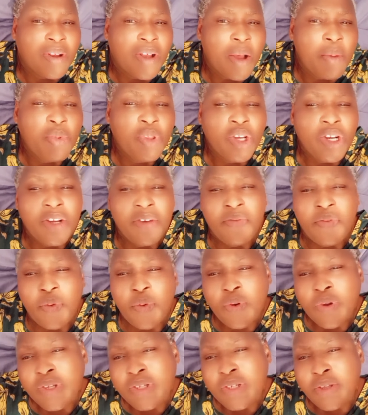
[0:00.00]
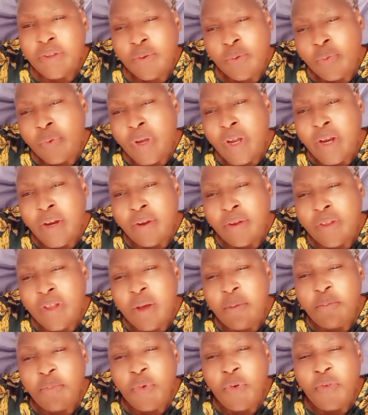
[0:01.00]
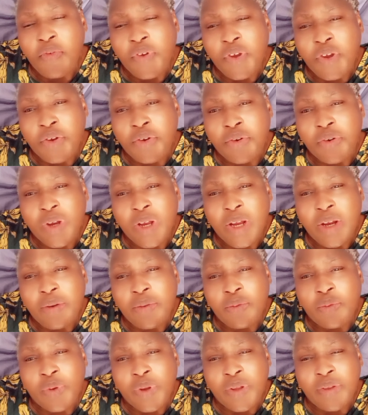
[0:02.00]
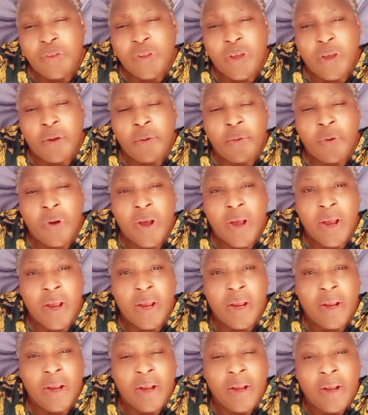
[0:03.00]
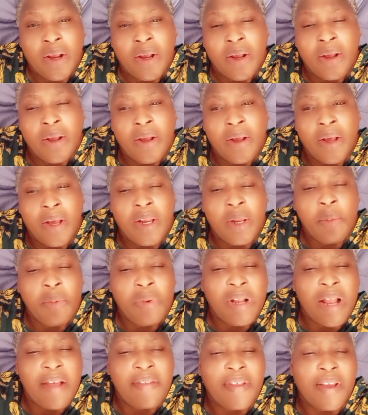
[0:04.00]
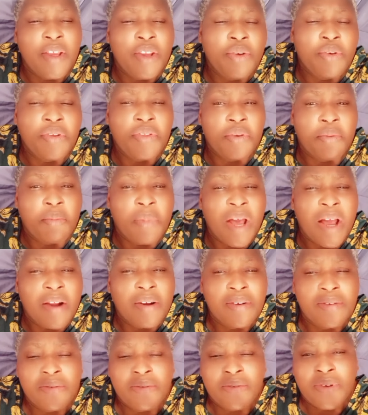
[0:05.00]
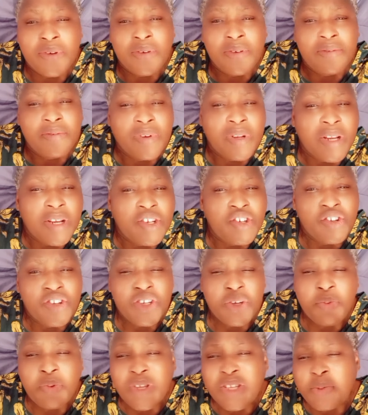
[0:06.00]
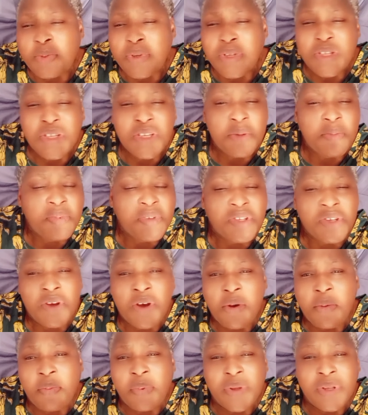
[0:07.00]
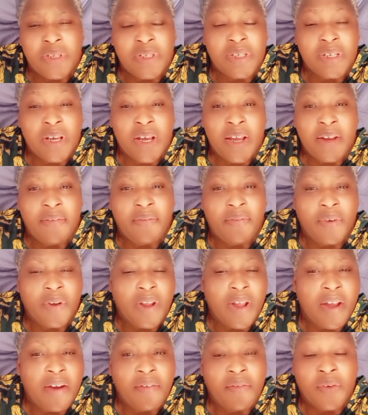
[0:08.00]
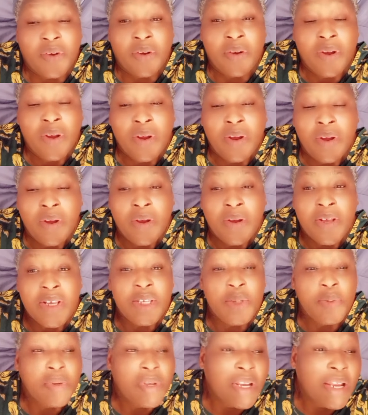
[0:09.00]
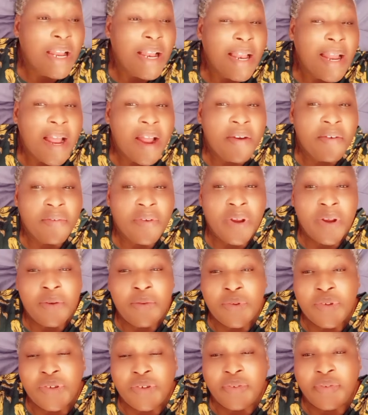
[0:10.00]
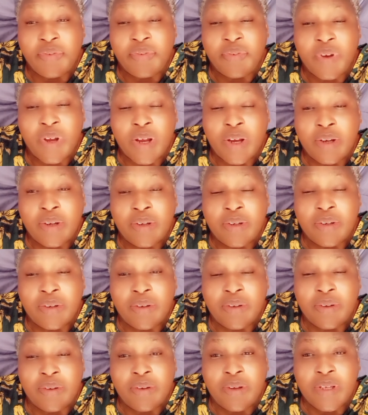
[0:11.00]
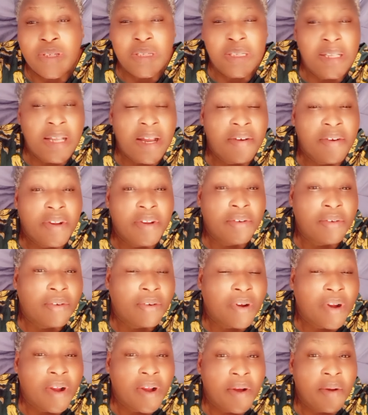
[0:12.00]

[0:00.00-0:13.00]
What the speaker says: I'm looking forward to The Waiter, that movie you're in with AY. And I'm glad that you and the Macklin, your relationship has been tip-top and tight forever. Especially Larry, who's your friend. Isn't Larry your